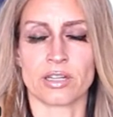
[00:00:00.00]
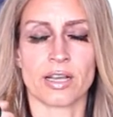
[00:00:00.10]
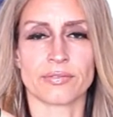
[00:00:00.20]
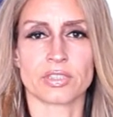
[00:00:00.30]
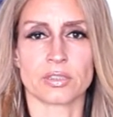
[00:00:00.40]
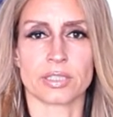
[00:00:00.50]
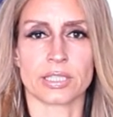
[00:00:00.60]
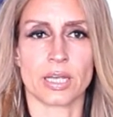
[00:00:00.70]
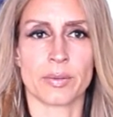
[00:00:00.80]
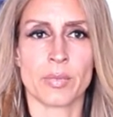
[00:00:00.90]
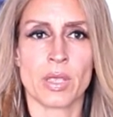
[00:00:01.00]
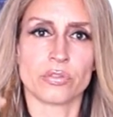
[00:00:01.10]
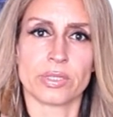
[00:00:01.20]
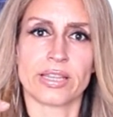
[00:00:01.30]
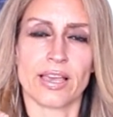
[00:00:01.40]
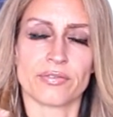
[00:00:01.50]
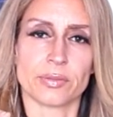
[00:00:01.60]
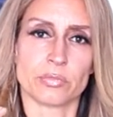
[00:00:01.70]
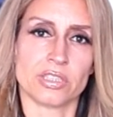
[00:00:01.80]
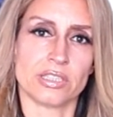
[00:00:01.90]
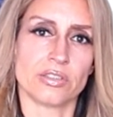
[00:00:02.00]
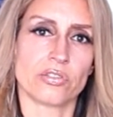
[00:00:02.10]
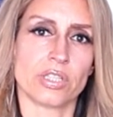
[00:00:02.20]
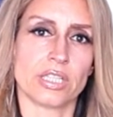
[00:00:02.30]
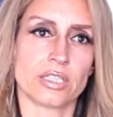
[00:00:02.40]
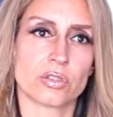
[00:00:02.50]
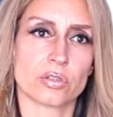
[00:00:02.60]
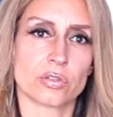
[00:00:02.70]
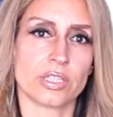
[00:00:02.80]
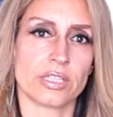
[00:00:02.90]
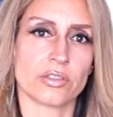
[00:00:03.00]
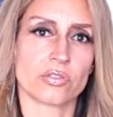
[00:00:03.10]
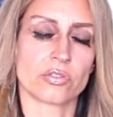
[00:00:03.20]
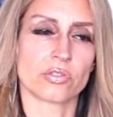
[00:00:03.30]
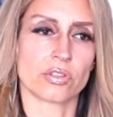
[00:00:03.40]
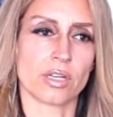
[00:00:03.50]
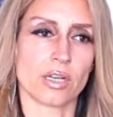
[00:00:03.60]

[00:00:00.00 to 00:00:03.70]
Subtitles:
I'll have to look it up. Doing the FMTs increased